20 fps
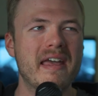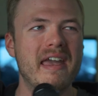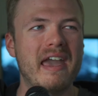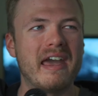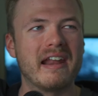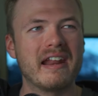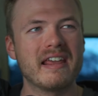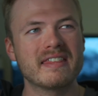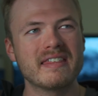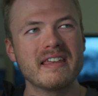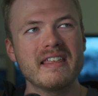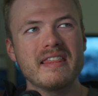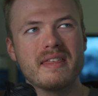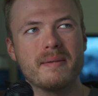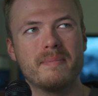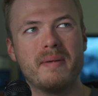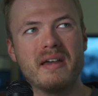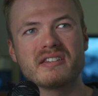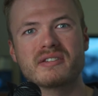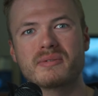and I think the
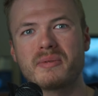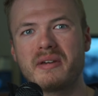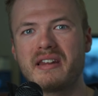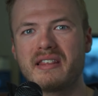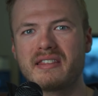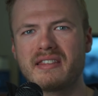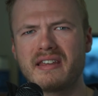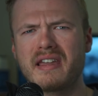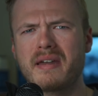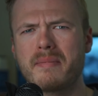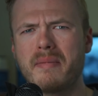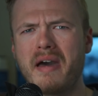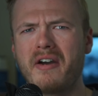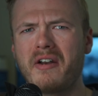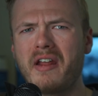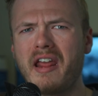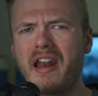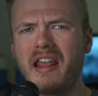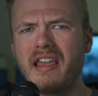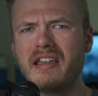best way to think about
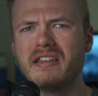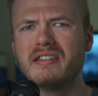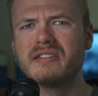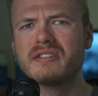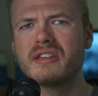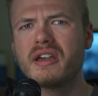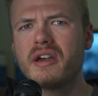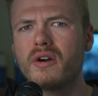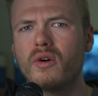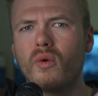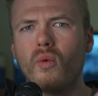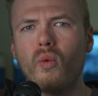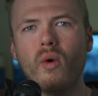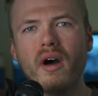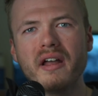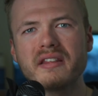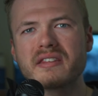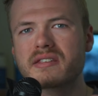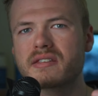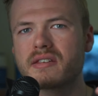it is,
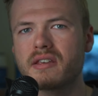what's